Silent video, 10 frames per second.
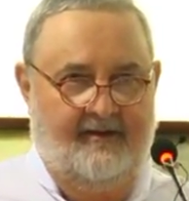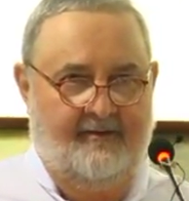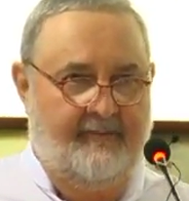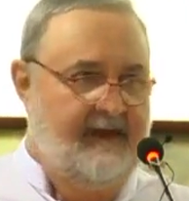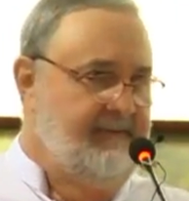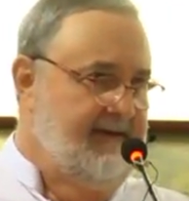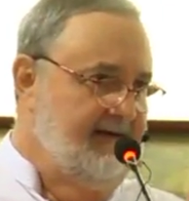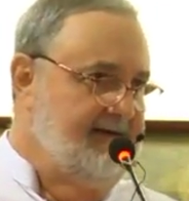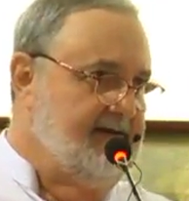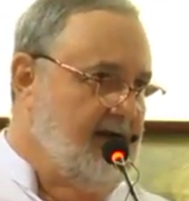maybe a
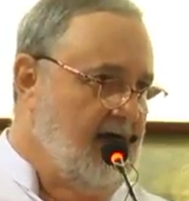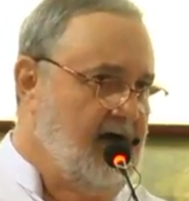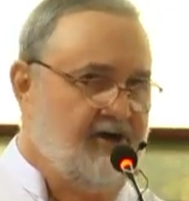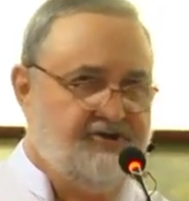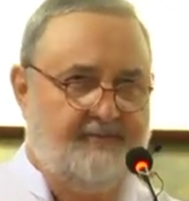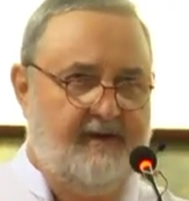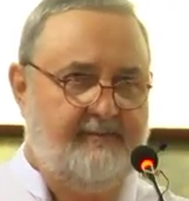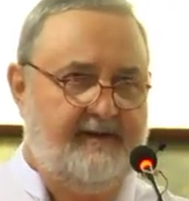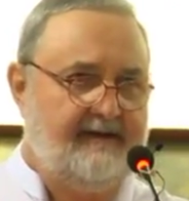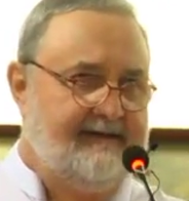little harsh,
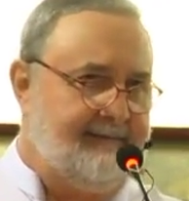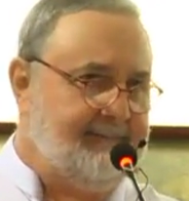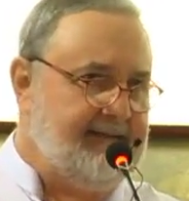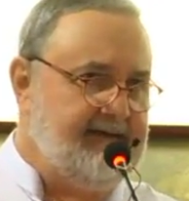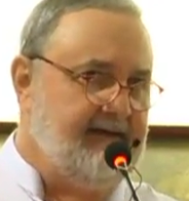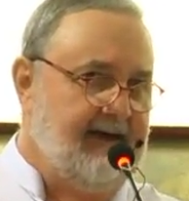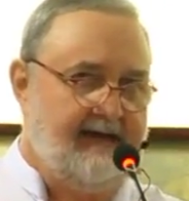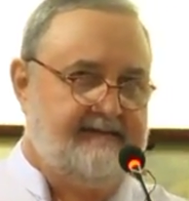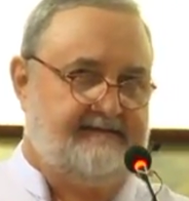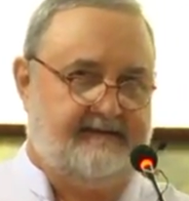maybe a little
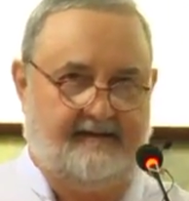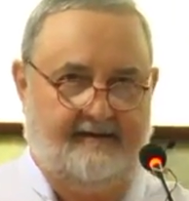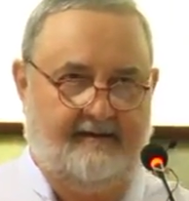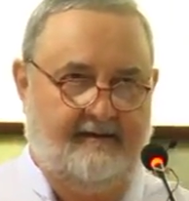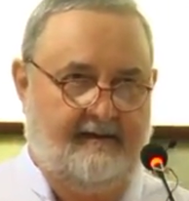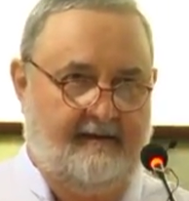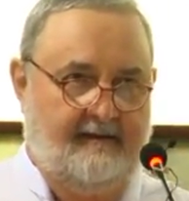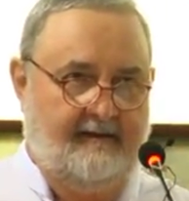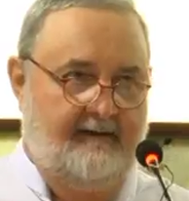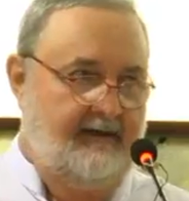penalizing.
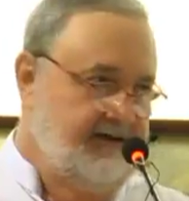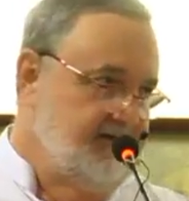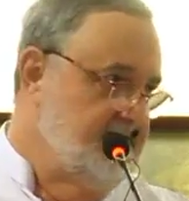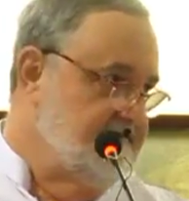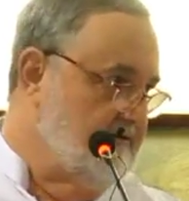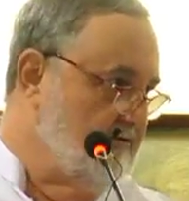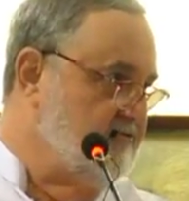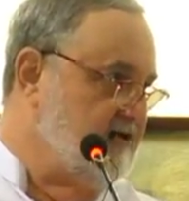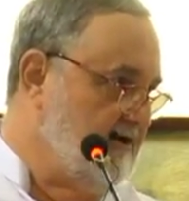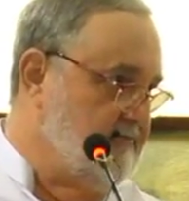India is the
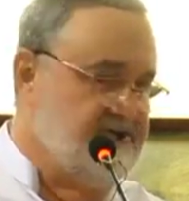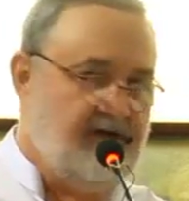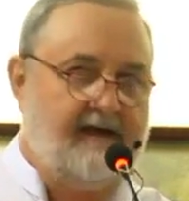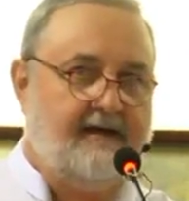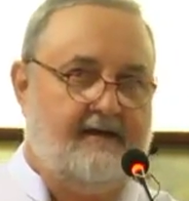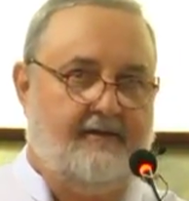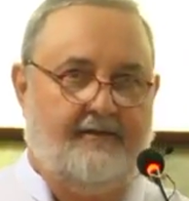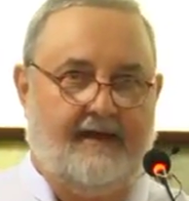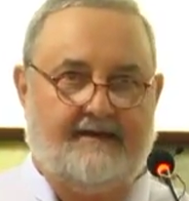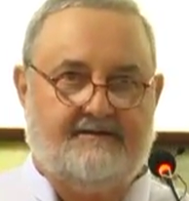co-chair of China in
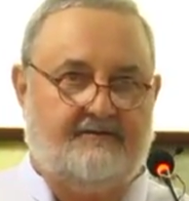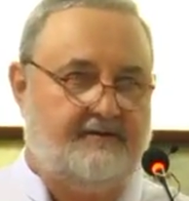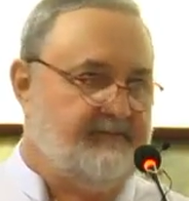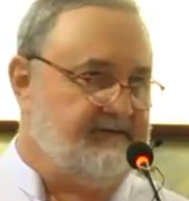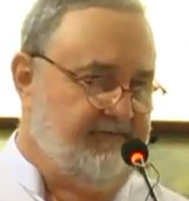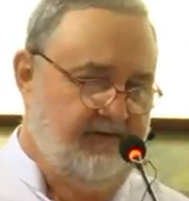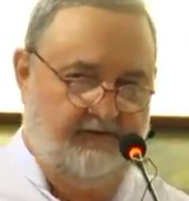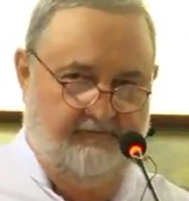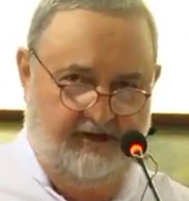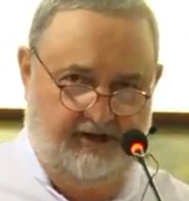that, in the Pacific
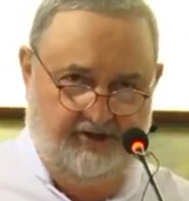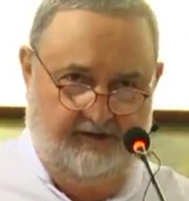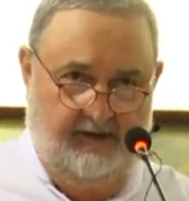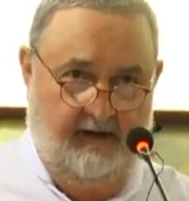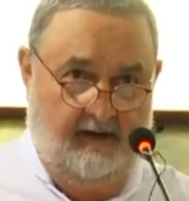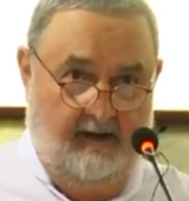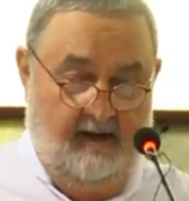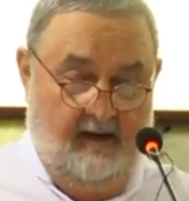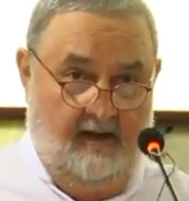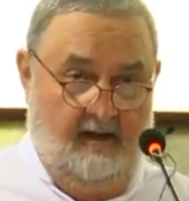region.
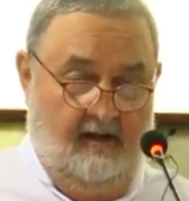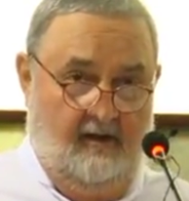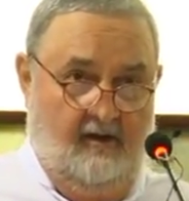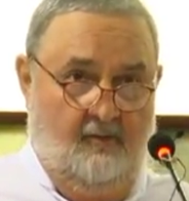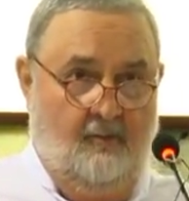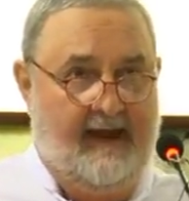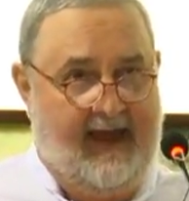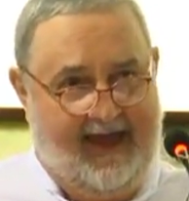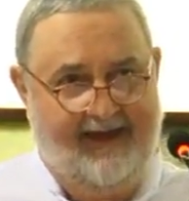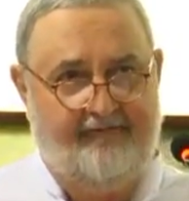We
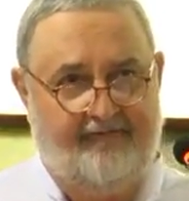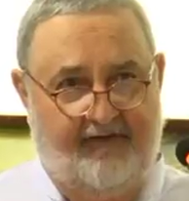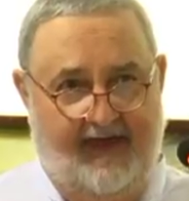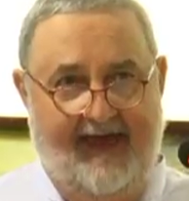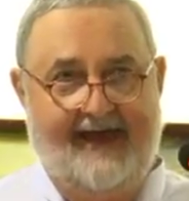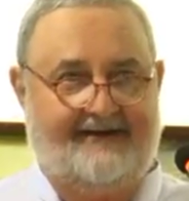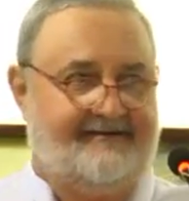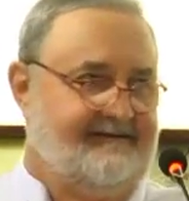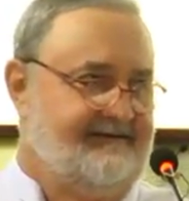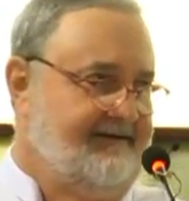have had
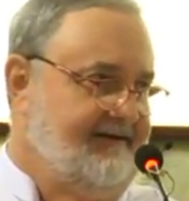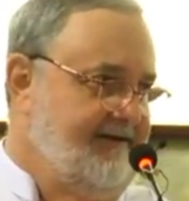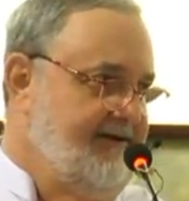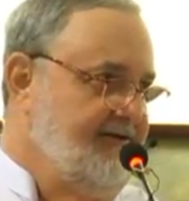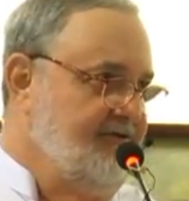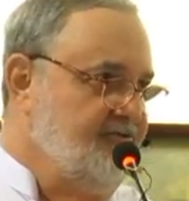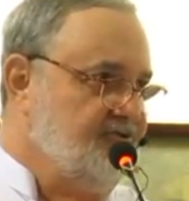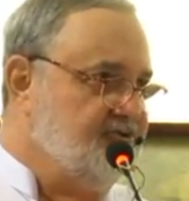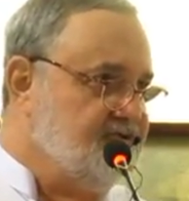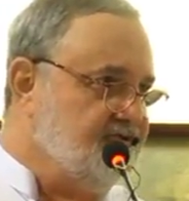
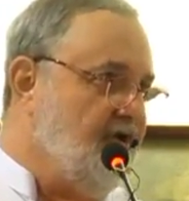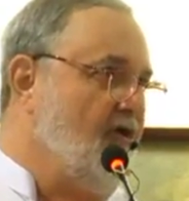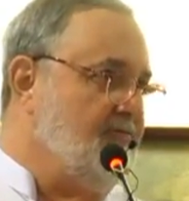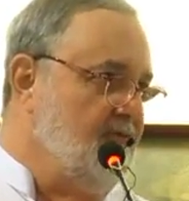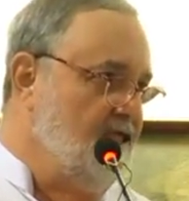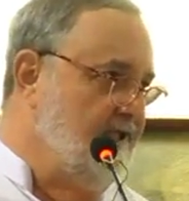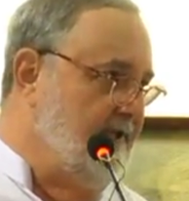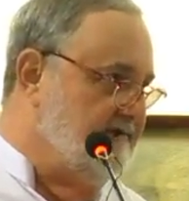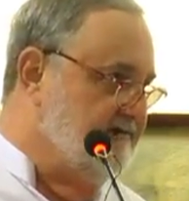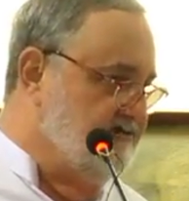strong
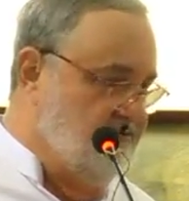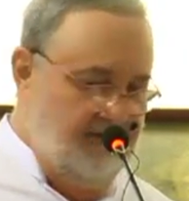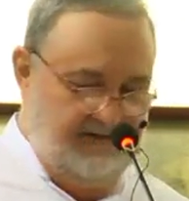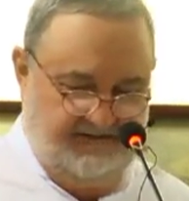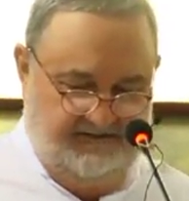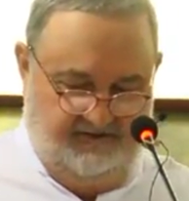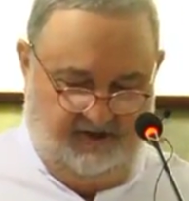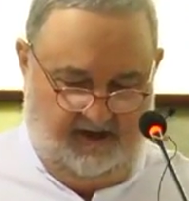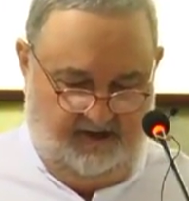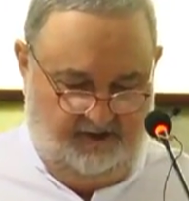movements towards
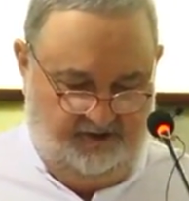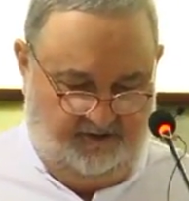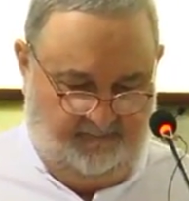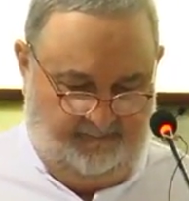change.